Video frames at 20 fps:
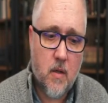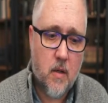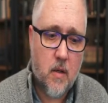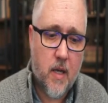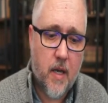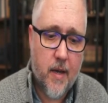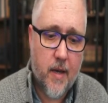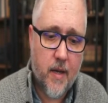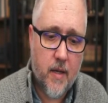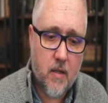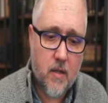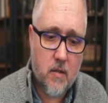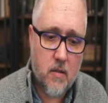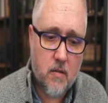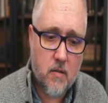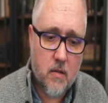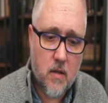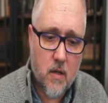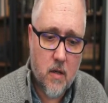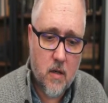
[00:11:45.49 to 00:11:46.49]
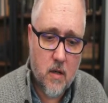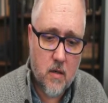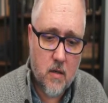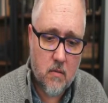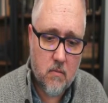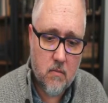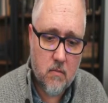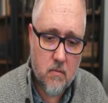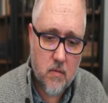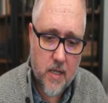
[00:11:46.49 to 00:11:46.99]
can
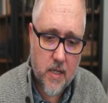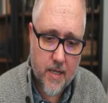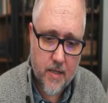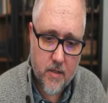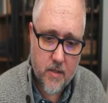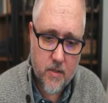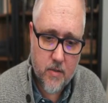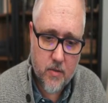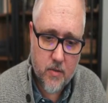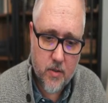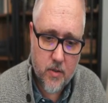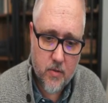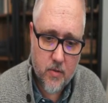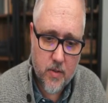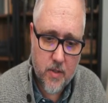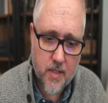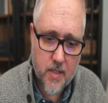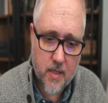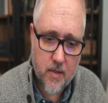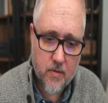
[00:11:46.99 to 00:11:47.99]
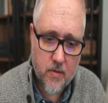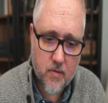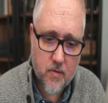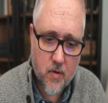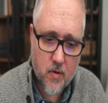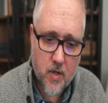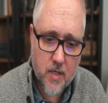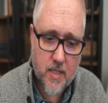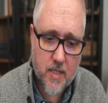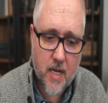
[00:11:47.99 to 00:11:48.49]
lead to incentives
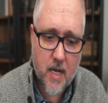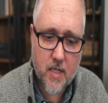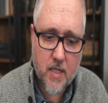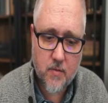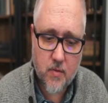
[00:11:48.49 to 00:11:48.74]
for attacks,